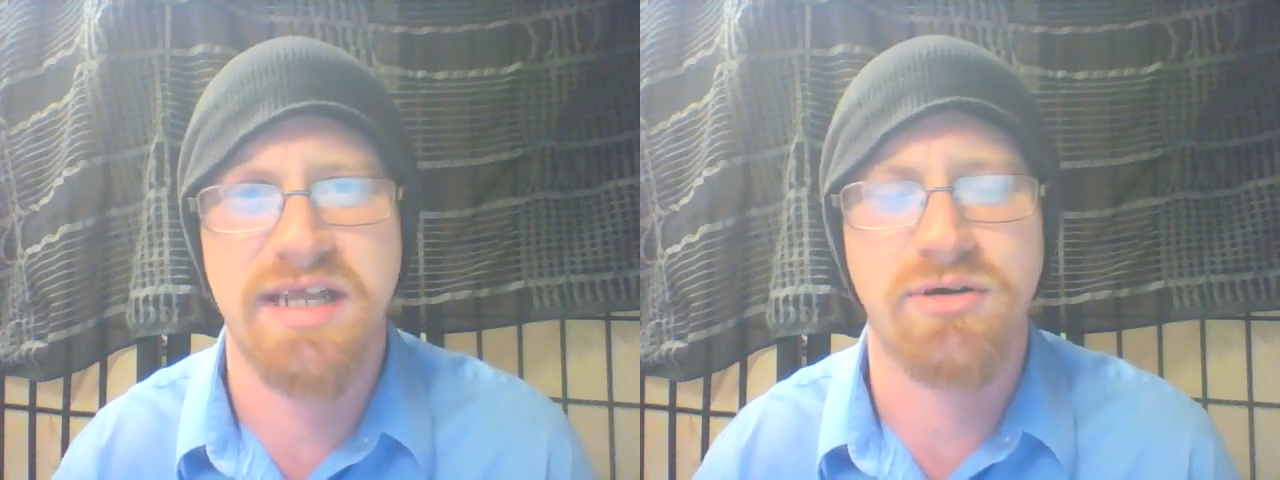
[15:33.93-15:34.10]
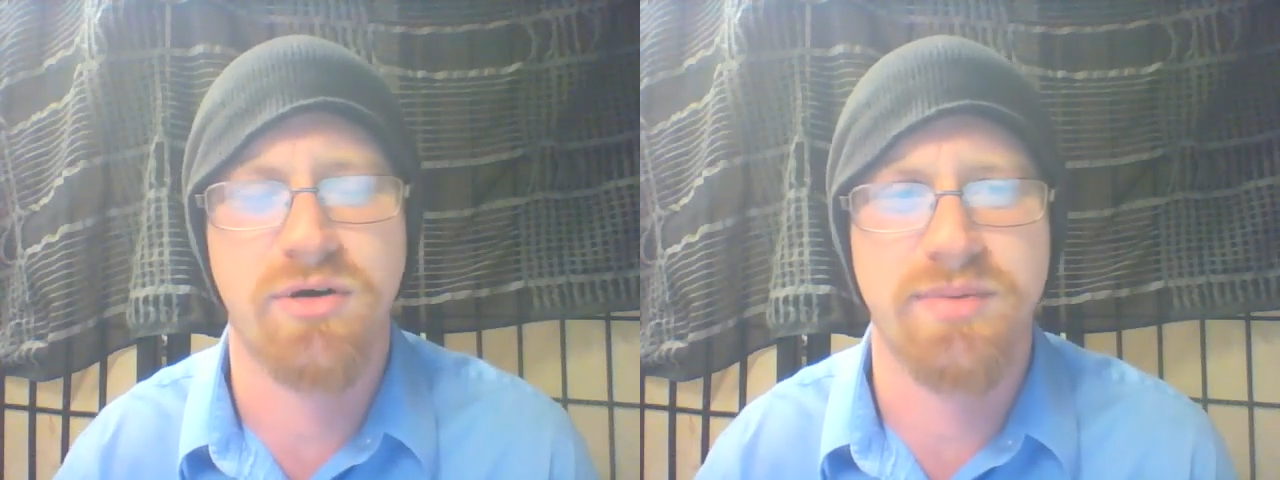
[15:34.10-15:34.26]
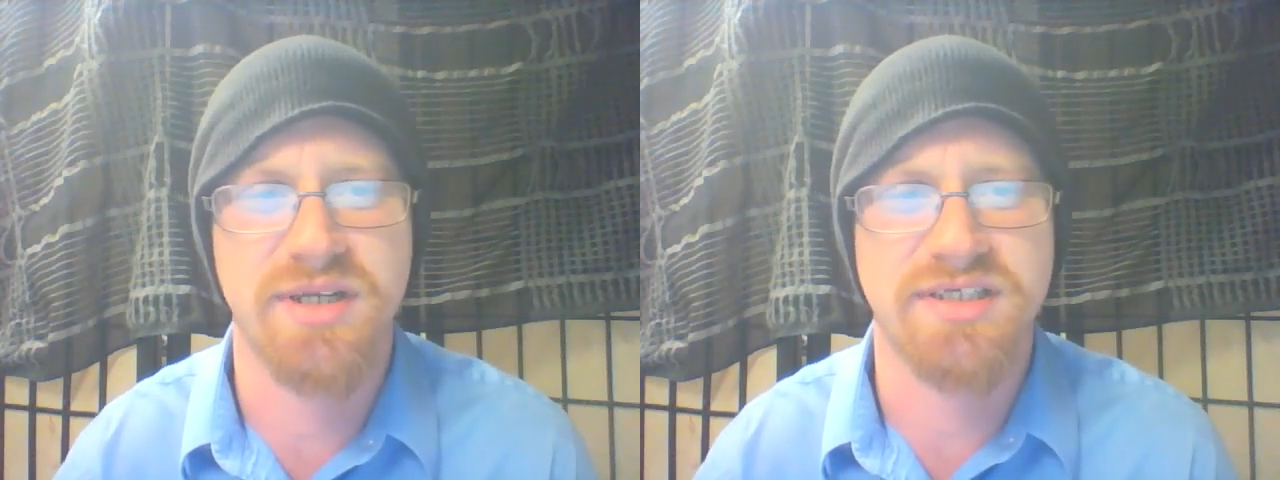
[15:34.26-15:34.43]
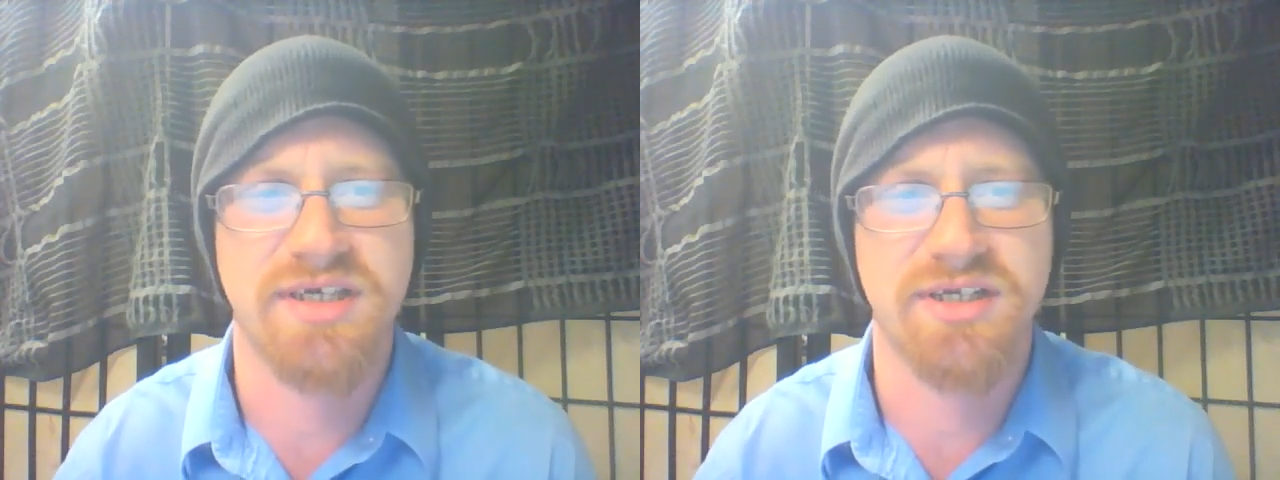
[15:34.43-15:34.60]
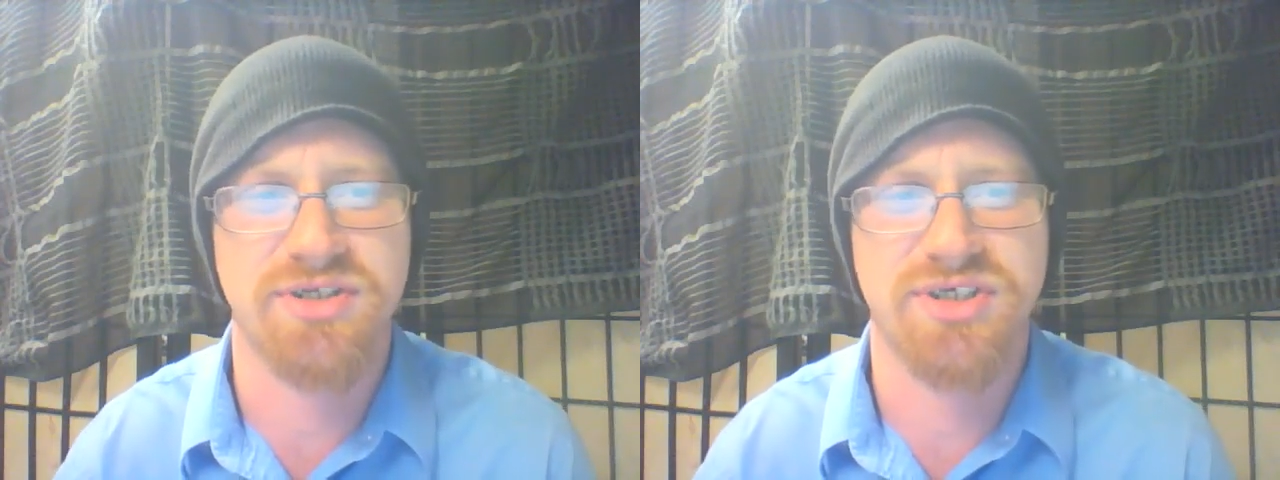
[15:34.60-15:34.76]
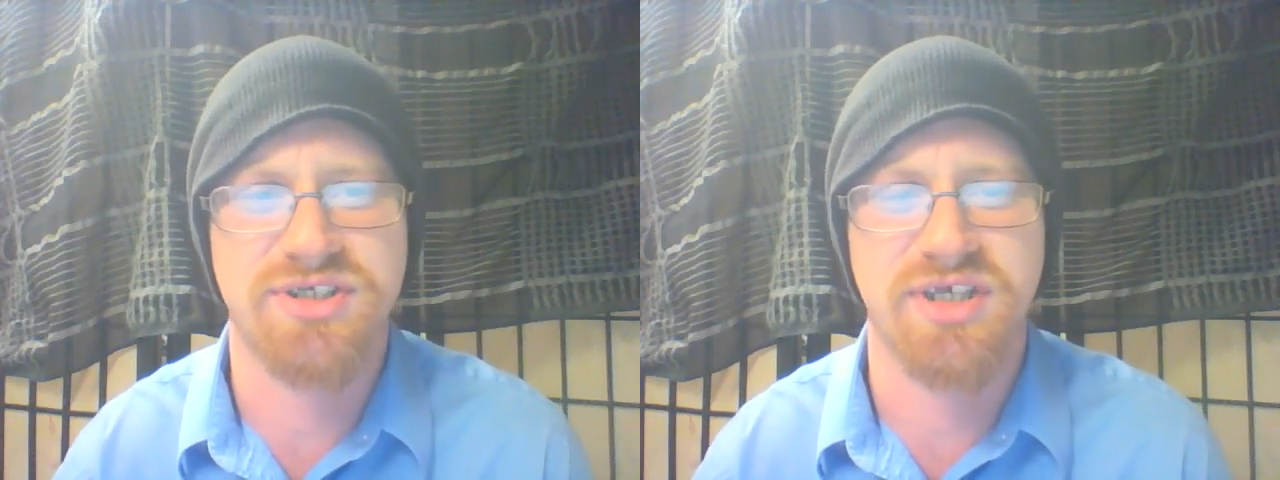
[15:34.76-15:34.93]
that nobody's
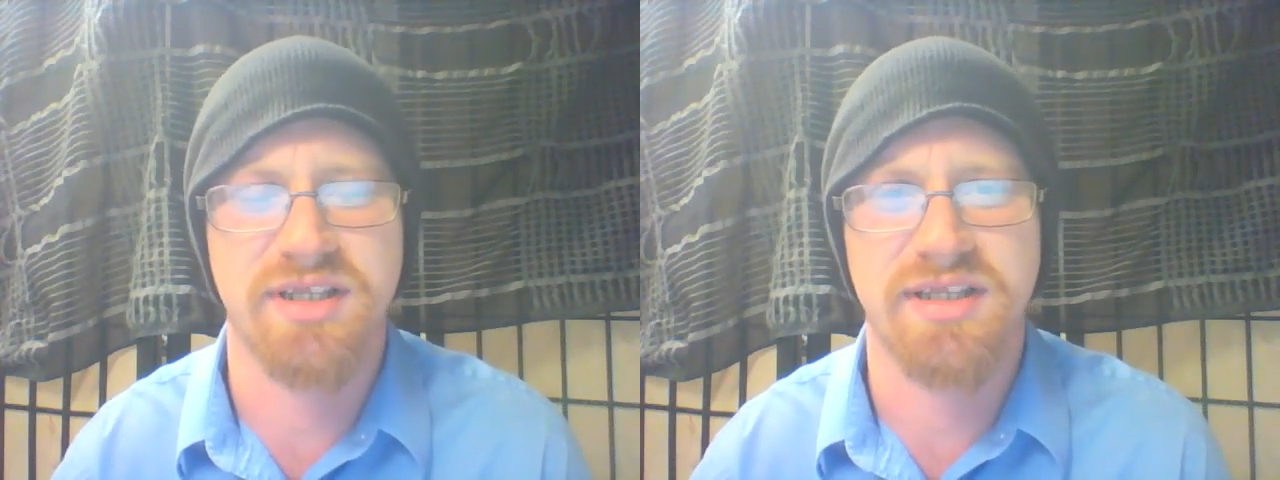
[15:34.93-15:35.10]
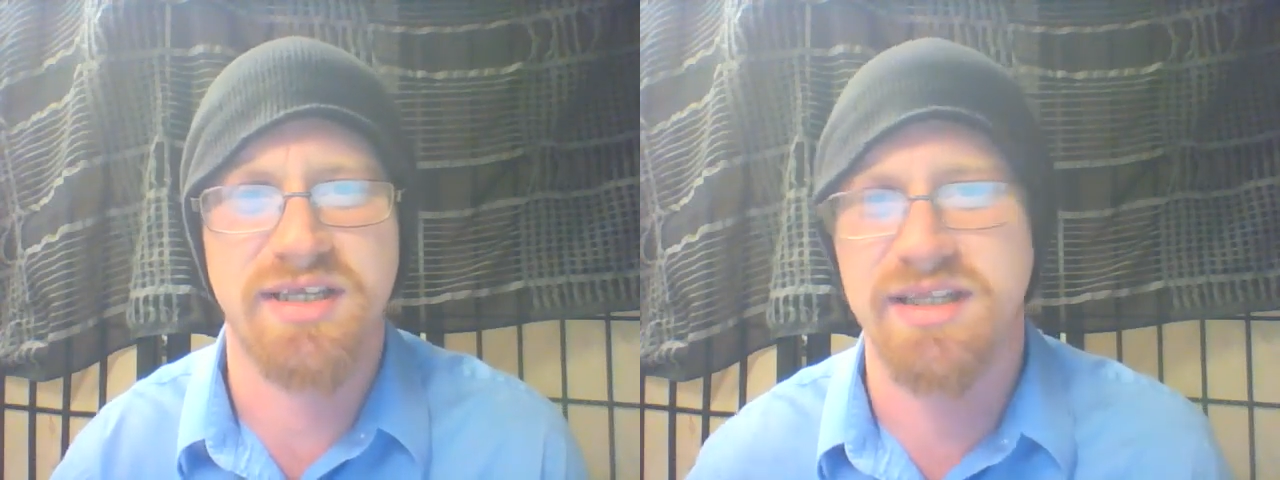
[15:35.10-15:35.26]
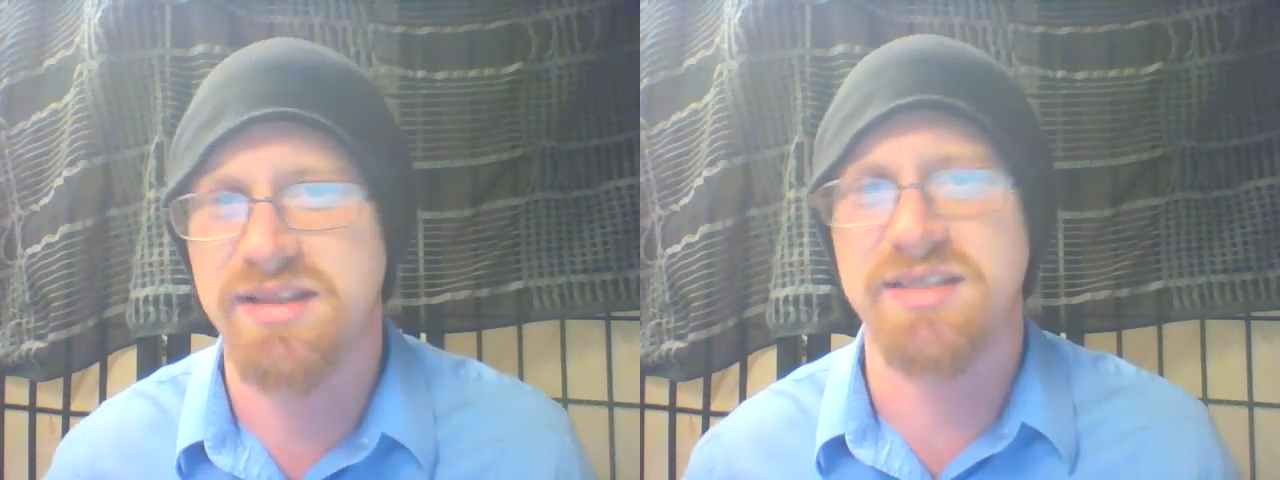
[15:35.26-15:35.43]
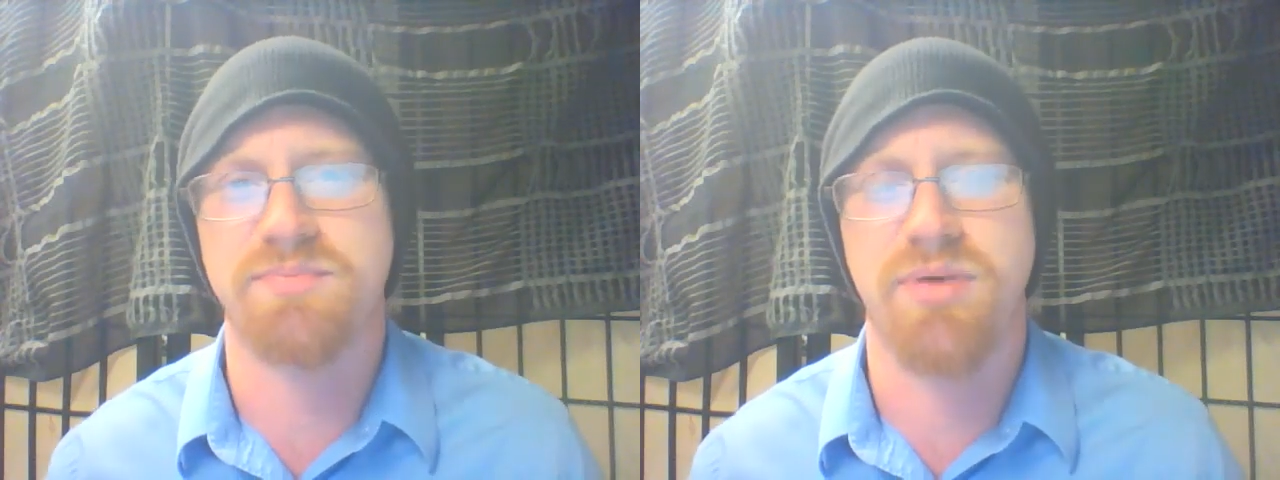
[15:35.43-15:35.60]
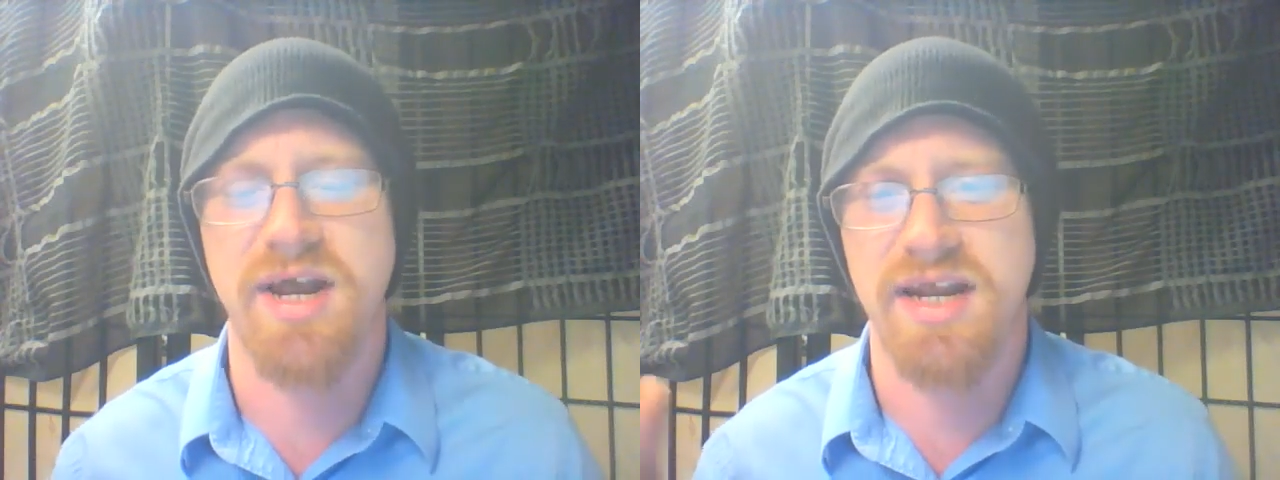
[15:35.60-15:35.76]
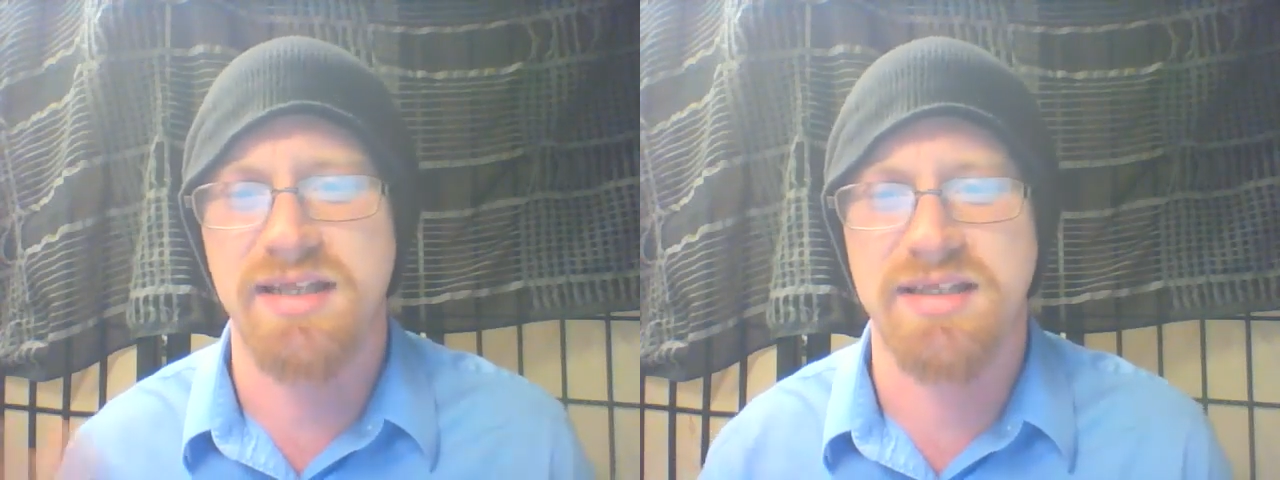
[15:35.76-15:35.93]
going to just suddenly get this
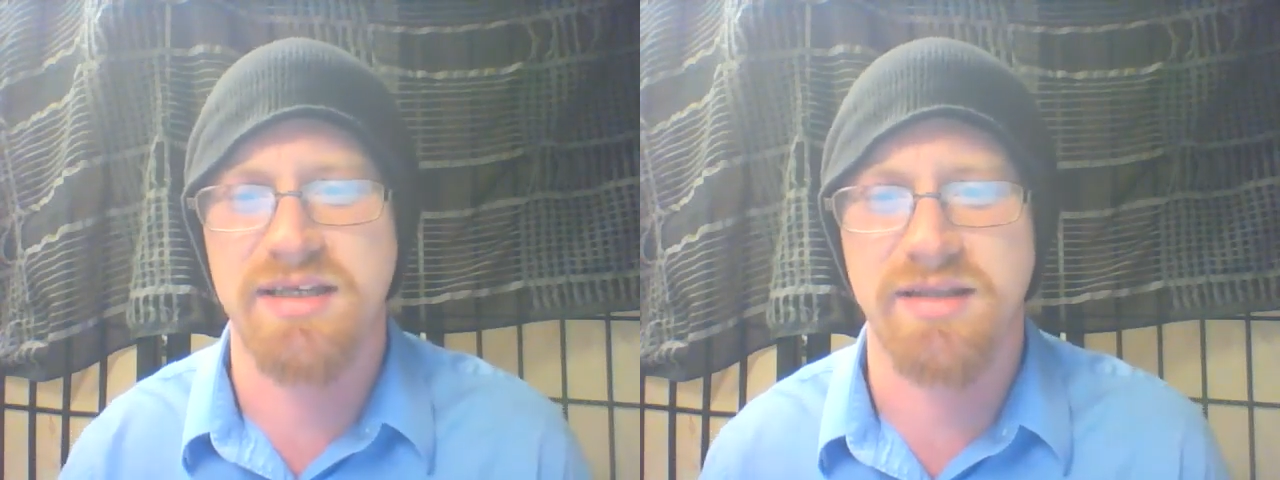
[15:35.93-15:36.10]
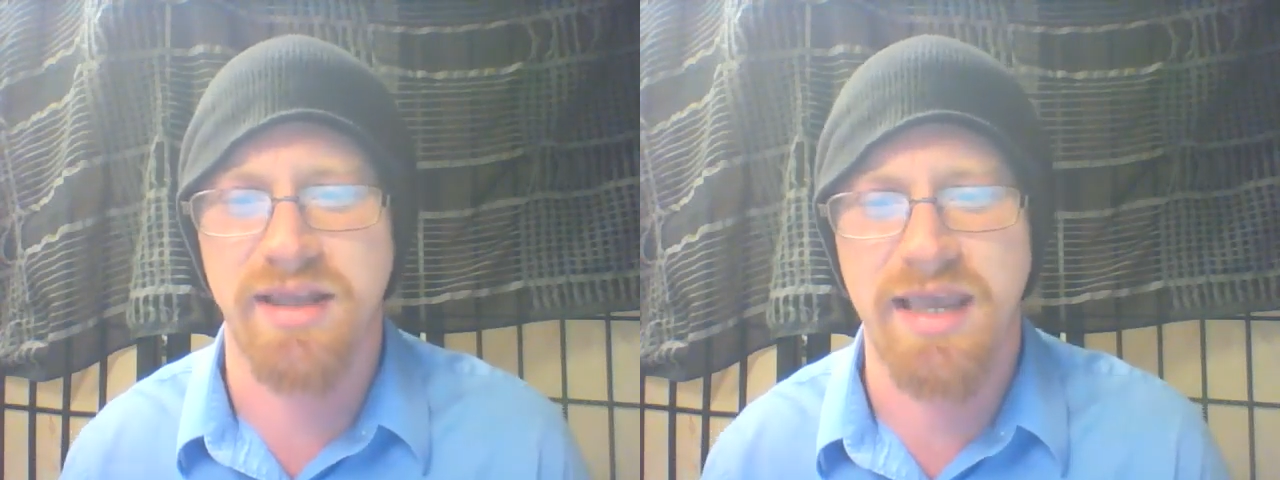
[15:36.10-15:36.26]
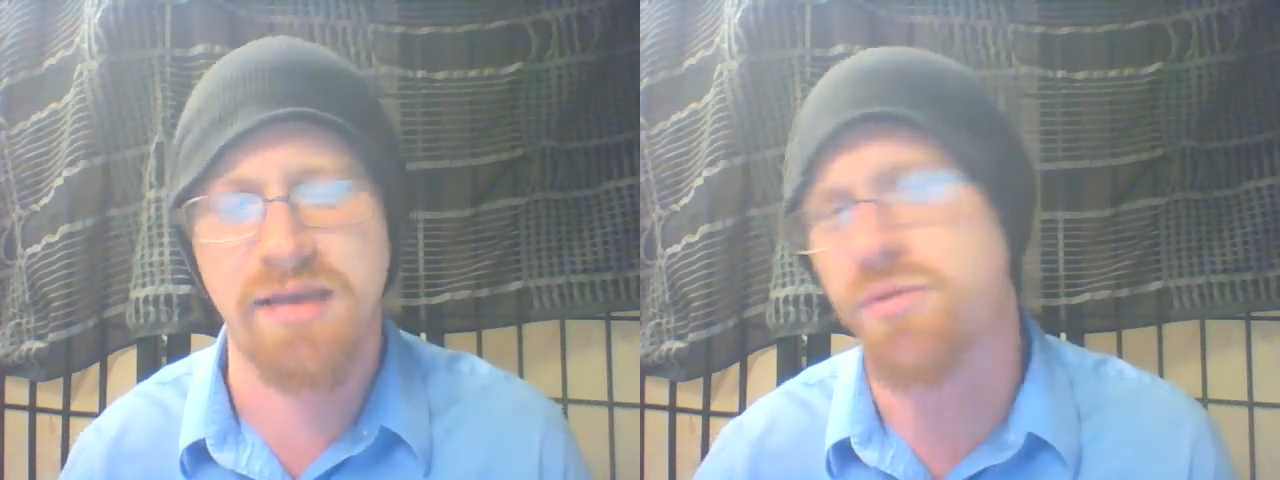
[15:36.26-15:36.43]
bright idea like,